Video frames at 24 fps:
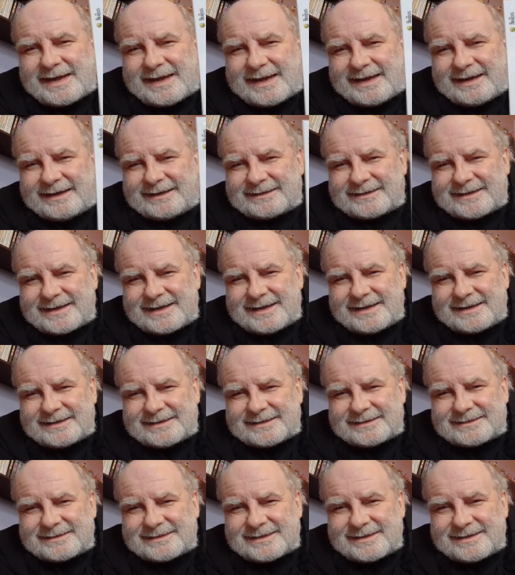It
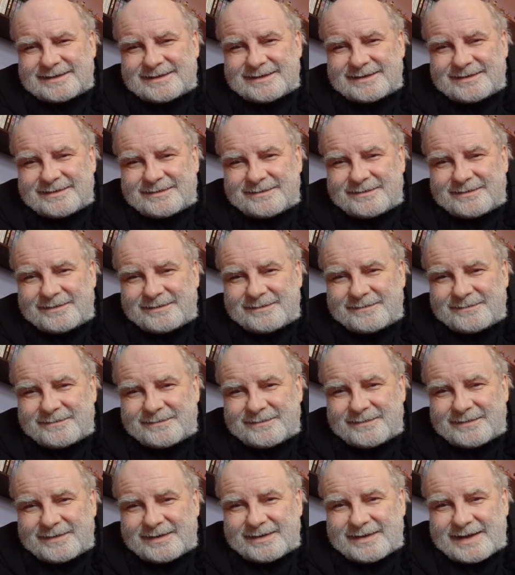is
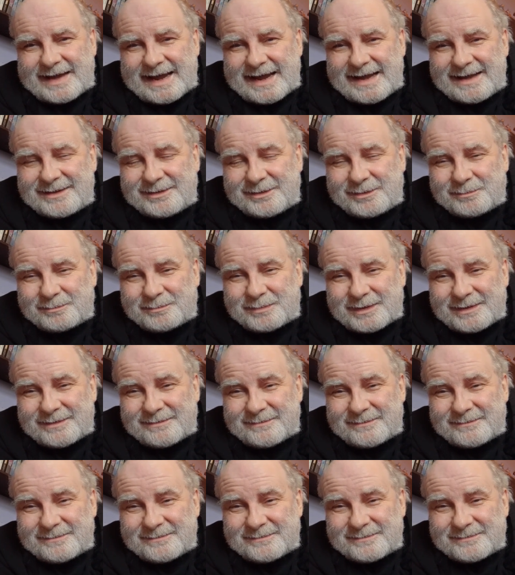Help,
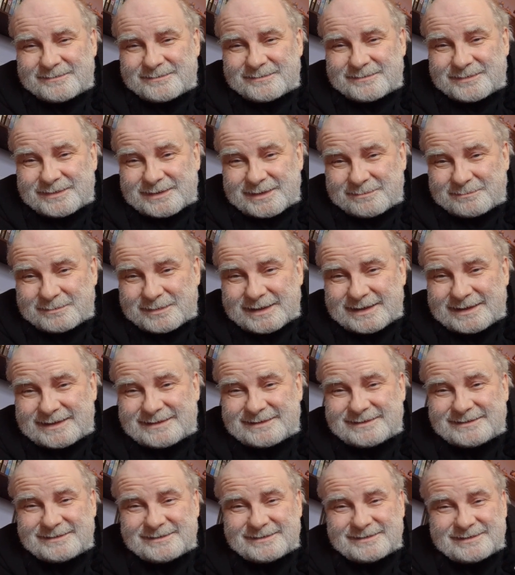the
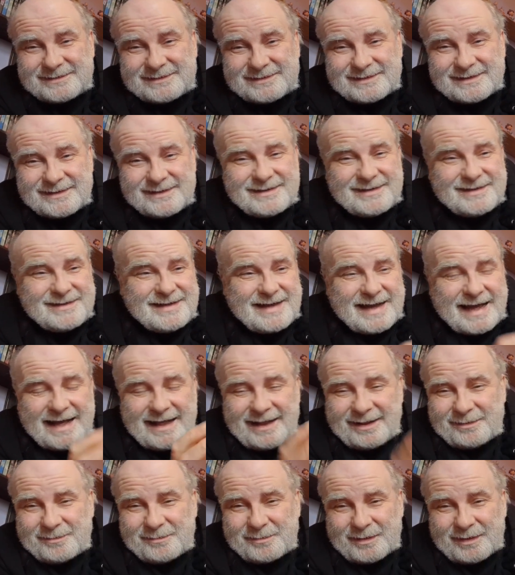Beatles
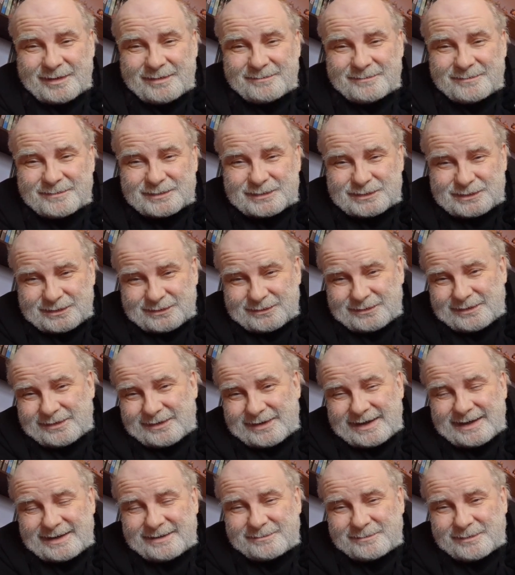album, studio
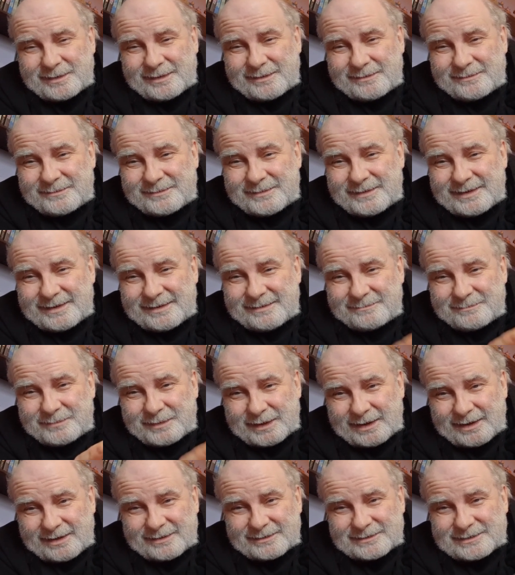album,
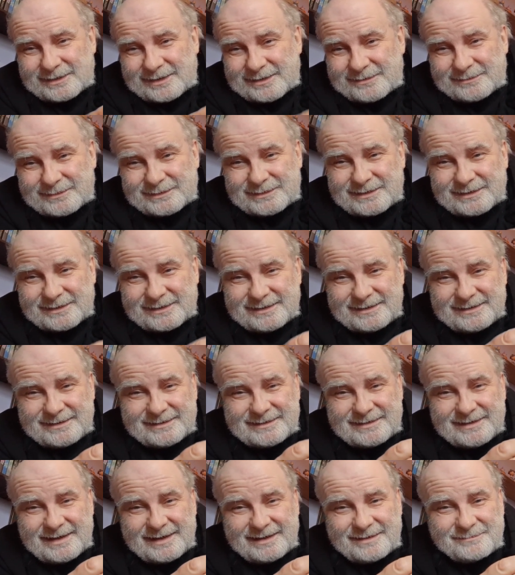but also it was the
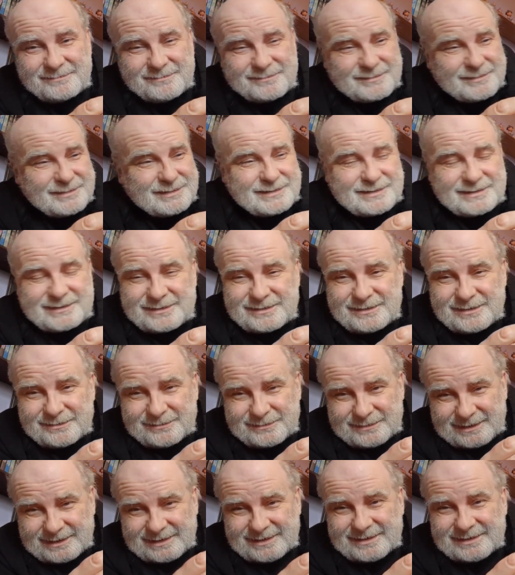
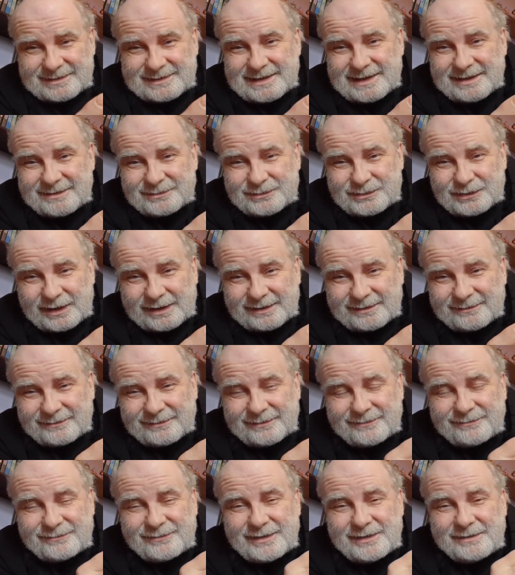used in the soundtrack of
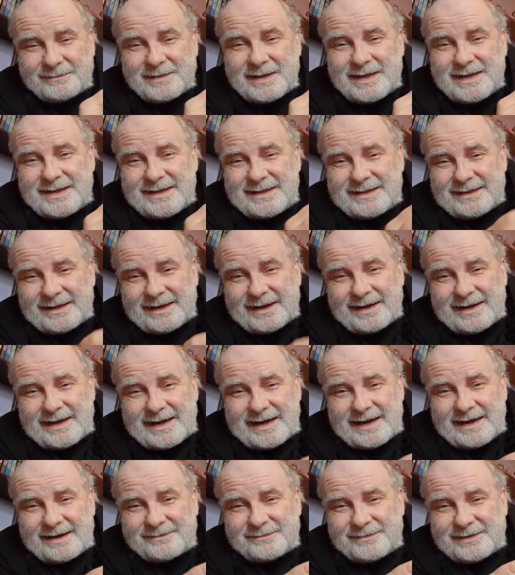the film. Now
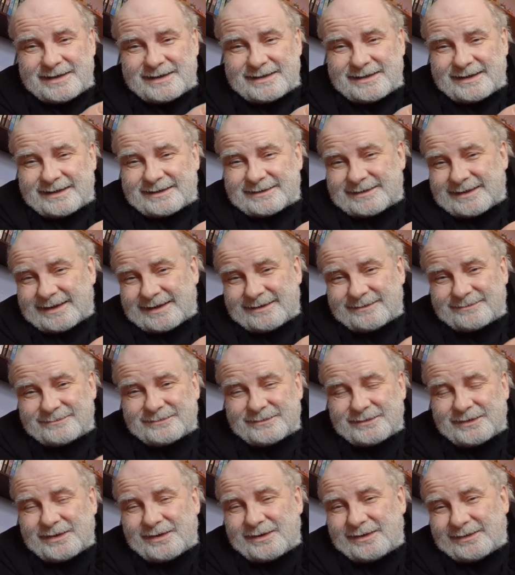I realized I
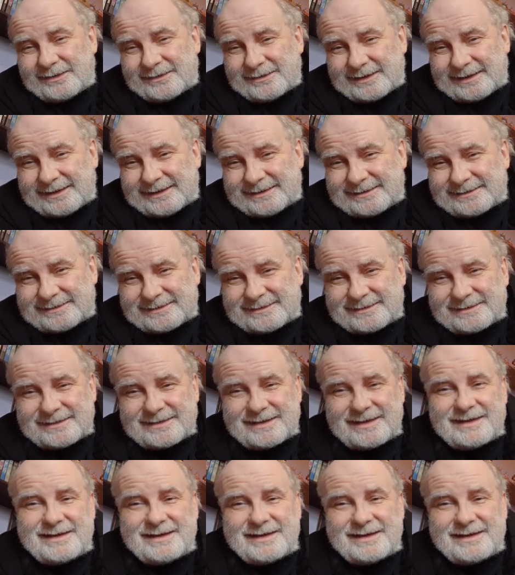hadn't got this.